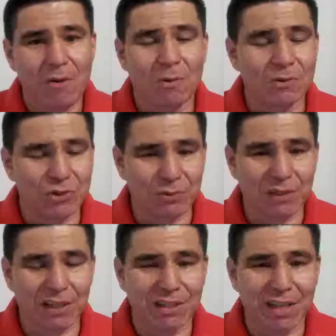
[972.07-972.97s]
or something
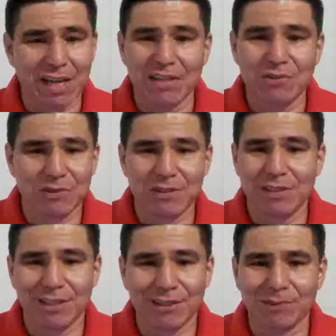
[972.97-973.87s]
like that, and you
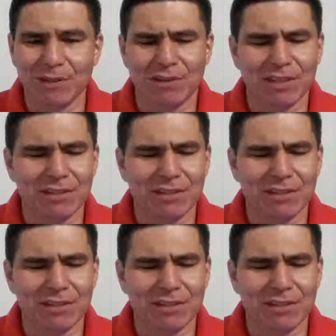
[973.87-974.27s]
tell them now, like,